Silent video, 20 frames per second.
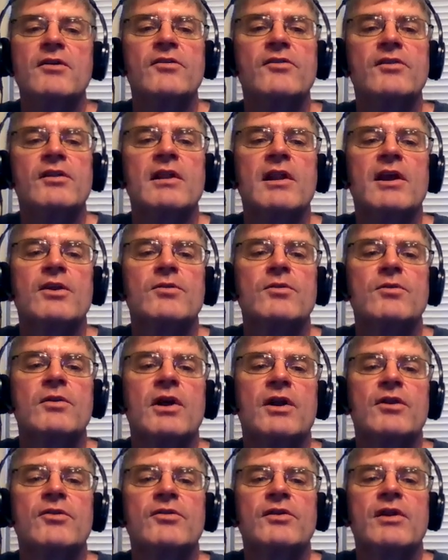This
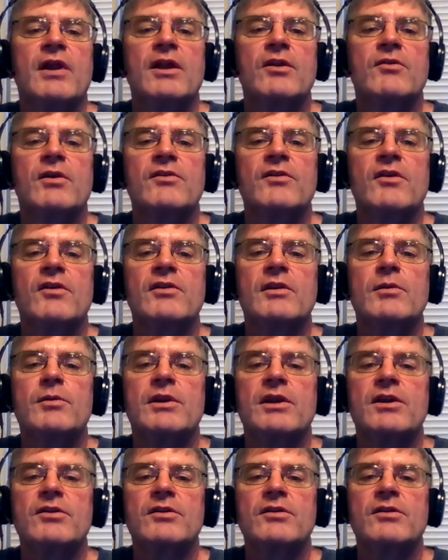intellectual understanding transcends
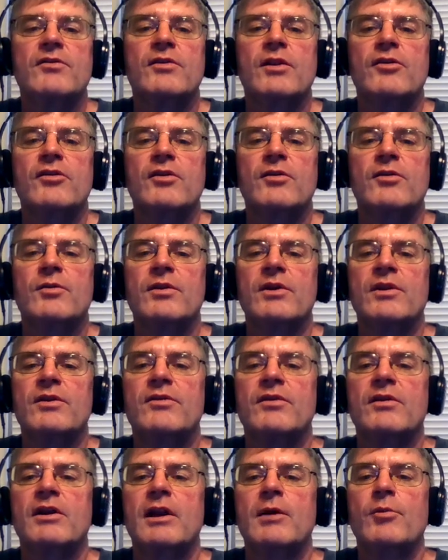limitations of sense
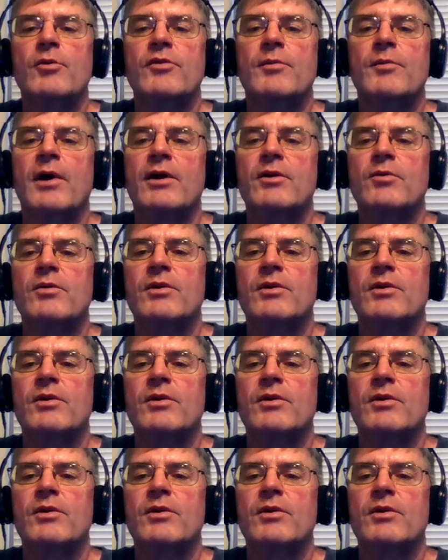experience and enables the mind